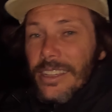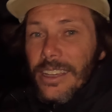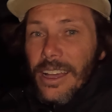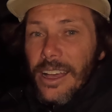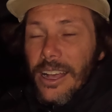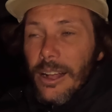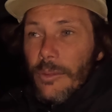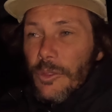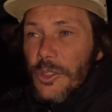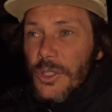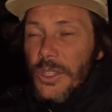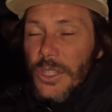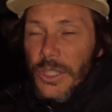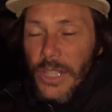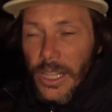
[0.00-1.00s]
Um, the
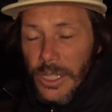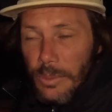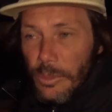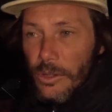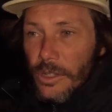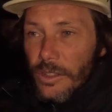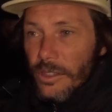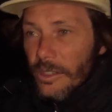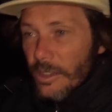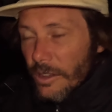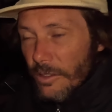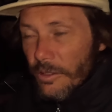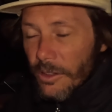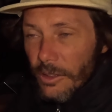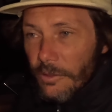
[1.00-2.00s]
sea state's pretty
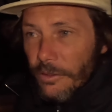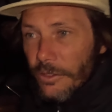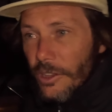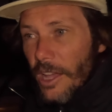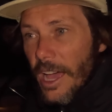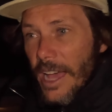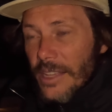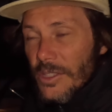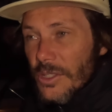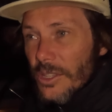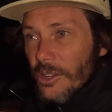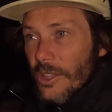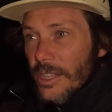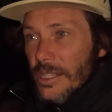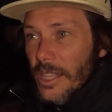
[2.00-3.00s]
flat,
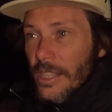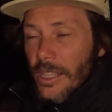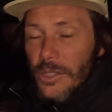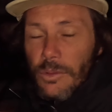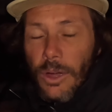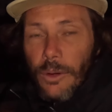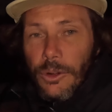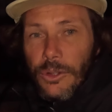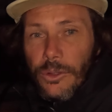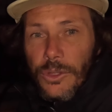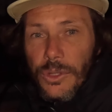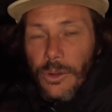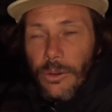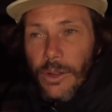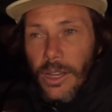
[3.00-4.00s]
so I think that's why we're doing
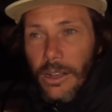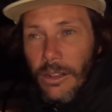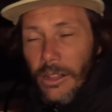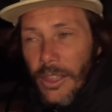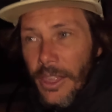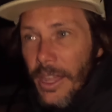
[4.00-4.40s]
so well.